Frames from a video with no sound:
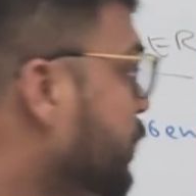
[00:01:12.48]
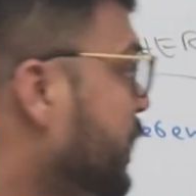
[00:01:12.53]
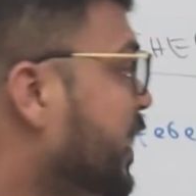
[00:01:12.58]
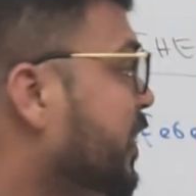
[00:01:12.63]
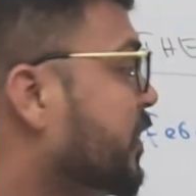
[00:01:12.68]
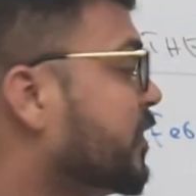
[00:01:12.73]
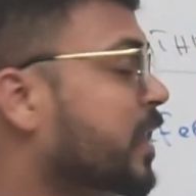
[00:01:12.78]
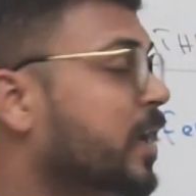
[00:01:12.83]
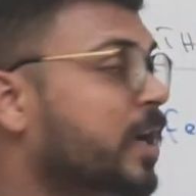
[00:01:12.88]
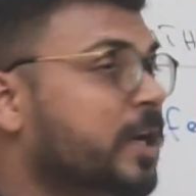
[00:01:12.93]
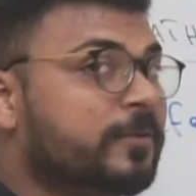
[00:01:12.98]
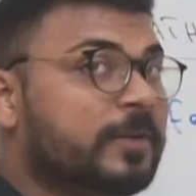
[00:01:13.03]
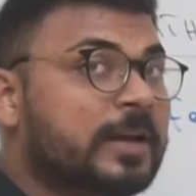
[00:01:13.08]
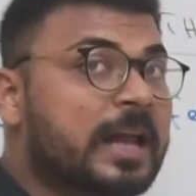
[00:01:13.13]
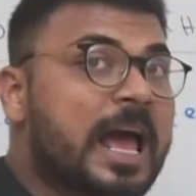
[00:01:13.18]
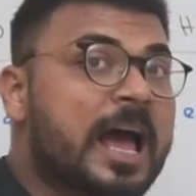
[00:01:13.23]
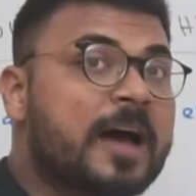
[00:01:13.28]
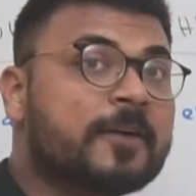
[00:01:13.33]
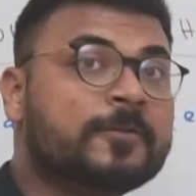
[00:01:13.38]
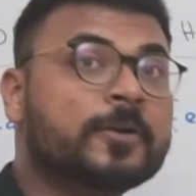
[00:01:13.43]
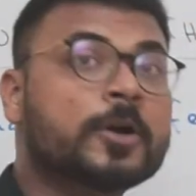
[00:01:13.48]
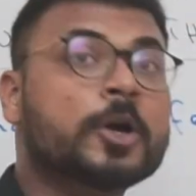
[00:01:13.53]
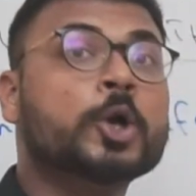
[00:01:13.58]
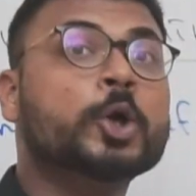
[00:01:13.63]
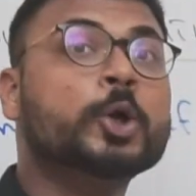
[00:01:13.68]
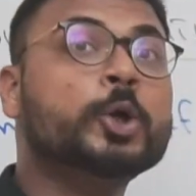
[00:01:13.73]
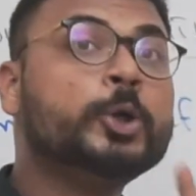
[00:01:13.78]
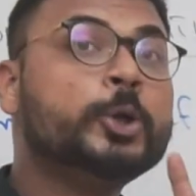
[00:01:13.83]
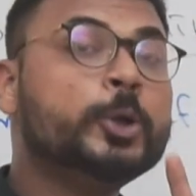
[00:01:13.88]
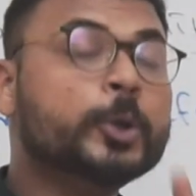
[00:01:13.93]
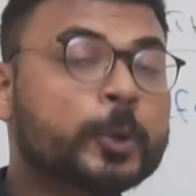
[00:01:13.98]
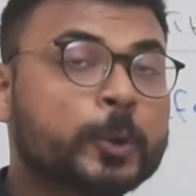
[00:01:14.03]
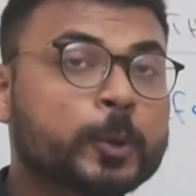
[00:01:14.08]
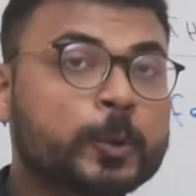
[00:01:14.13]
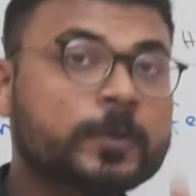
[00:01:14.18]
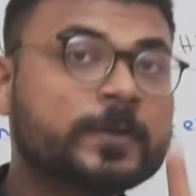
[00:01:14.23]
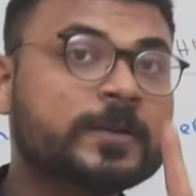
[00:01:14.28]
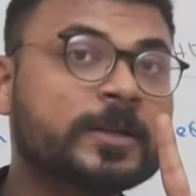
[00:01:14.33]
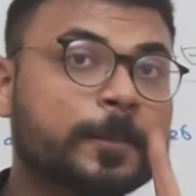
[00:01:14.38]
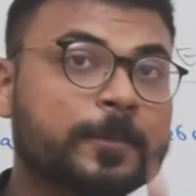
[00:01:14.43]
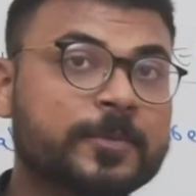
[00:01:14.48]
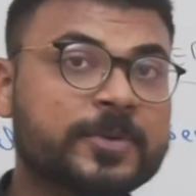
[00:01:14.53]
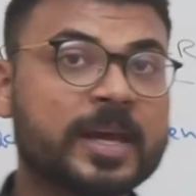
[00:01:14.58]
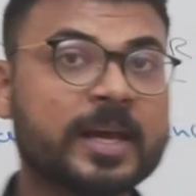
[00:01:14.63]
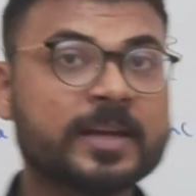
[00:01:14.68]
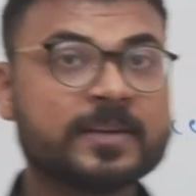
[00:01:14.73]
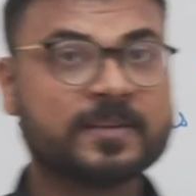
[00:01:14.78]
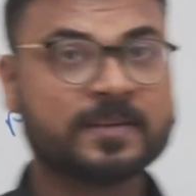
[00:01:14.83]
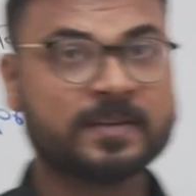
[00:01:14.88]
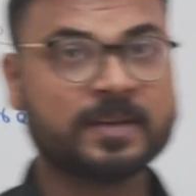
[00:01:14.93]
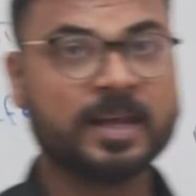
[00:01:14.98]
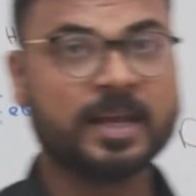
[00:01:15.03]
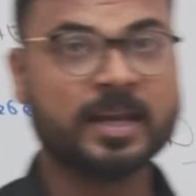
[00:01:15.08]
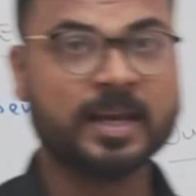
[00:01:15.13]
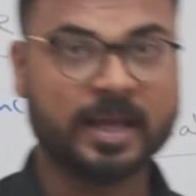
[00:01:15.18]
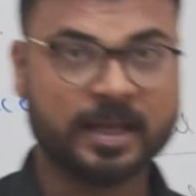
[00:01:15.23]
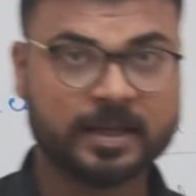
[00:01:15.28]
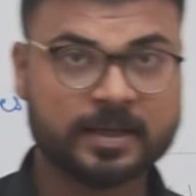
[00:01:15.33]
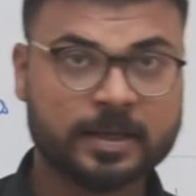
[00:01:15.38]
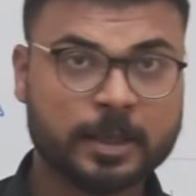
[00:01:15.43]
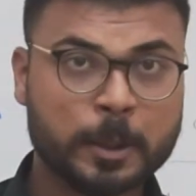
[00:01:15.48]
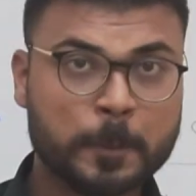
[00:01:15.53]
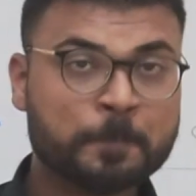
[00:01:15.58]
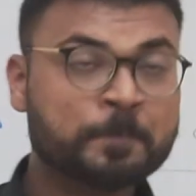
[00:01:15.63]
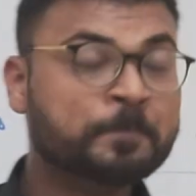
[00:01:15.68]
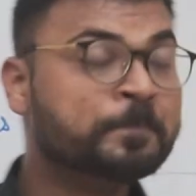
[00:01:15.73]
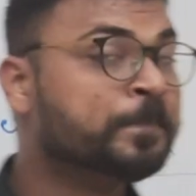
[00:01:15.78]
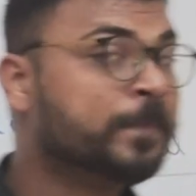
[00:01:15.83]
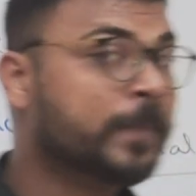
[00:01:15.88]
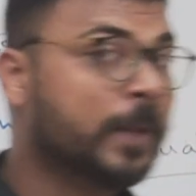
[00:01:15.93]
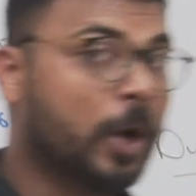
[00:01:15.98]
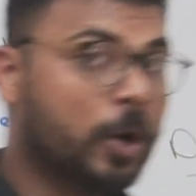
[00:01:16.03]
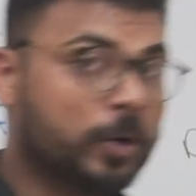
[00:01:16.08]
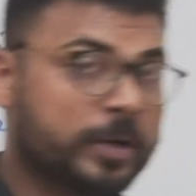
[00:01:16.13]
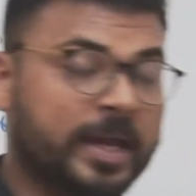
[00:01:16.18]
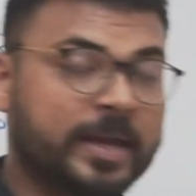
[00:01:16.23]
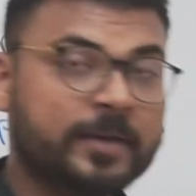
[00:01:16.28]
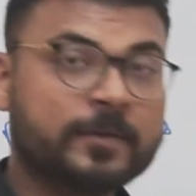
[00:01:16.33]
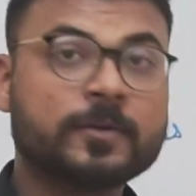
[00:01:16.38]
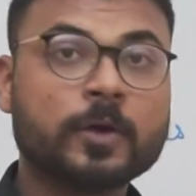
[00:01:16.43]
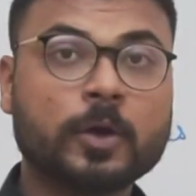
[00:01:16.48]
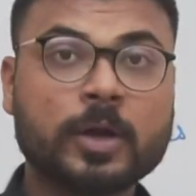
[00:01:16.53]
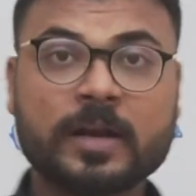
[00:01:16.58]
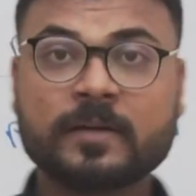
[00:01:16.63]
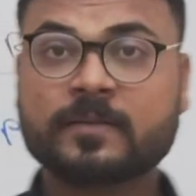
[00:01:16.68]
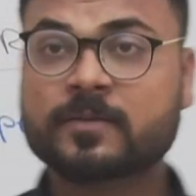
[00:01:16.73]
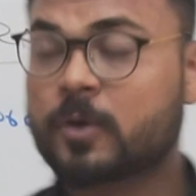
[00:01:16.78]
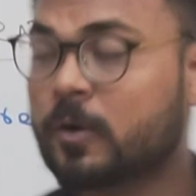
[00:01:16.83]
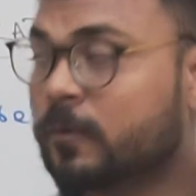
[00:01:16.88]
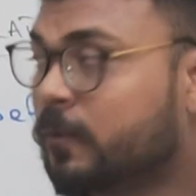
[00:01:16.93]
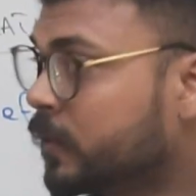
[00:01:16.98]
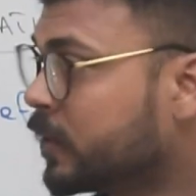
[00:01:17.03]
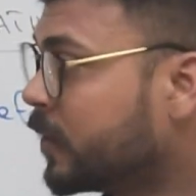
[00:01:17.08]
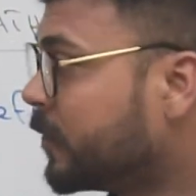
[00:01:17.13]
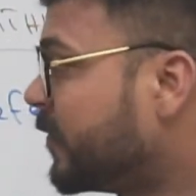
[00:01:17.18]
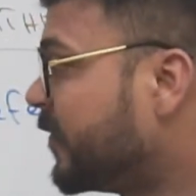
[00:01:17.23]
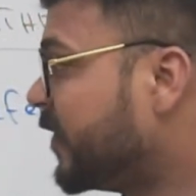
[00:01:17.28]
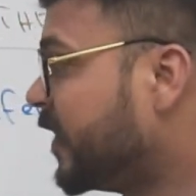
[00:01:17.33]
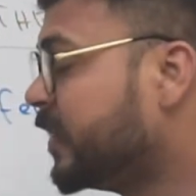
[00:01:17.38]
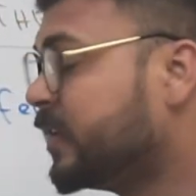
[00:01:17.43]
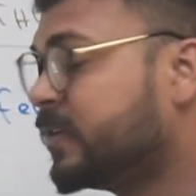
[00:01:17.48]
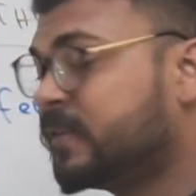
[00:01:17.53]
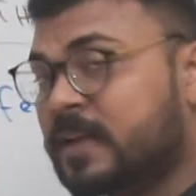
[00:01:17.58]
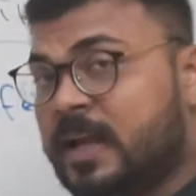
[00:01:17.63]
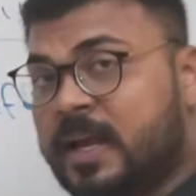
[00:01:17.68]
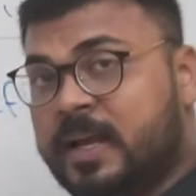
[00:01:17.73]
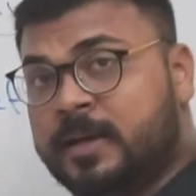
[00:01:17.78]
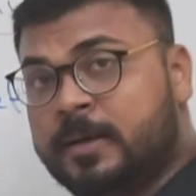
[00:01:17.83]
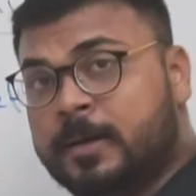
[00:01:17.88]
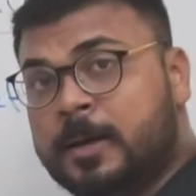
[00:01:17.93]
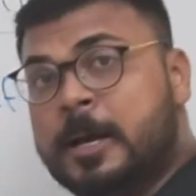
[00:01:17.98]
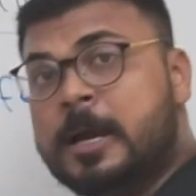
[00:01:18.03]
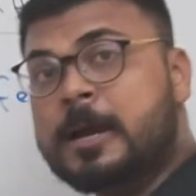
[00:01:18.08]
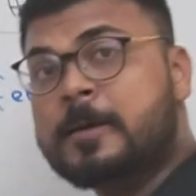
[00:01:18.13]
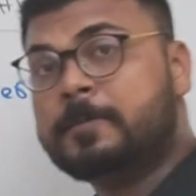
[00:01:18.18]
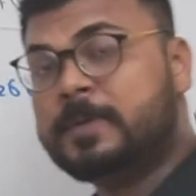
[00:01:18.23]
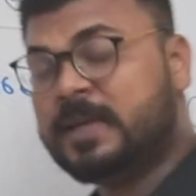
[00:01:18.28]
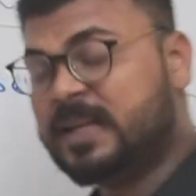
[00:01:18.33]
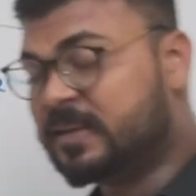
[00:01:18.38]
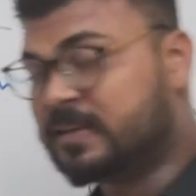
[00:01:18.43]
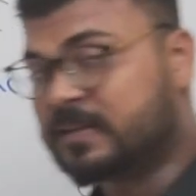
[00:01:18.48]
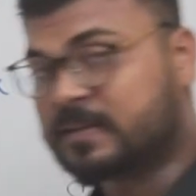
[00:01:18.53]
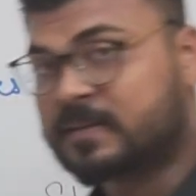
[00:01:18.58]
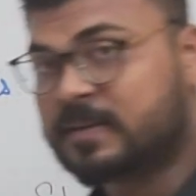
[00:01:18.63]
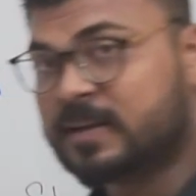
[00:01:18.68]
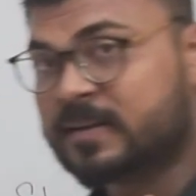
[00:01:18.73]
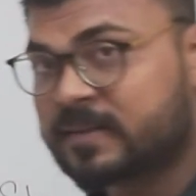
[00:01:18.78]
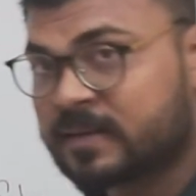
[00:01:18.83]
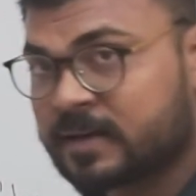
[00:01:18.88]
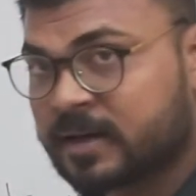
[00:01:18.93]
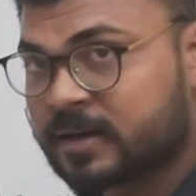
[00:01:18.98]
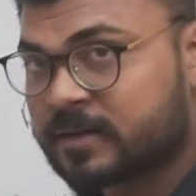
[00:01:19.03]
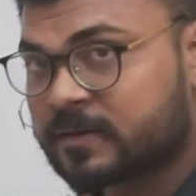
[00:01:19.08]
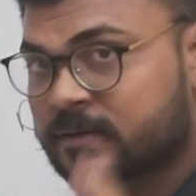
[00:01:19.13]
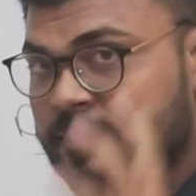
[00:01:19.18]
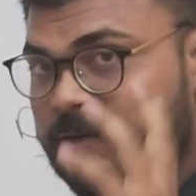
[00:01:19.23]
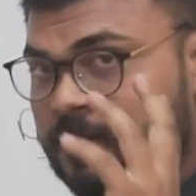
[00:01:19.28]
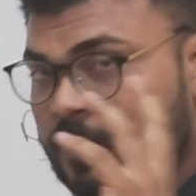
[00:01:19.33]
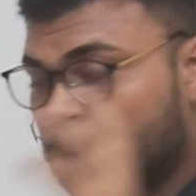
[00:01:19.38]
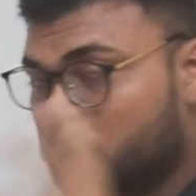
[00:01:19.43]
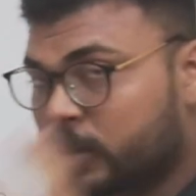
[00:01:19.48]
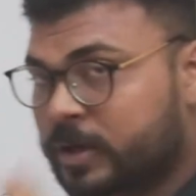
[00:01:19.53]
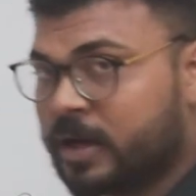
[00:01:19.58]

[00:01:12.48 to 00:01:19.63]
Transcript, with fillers: means that it will have two subjects in it. Okay, so let's go for the first thing. Please listen it so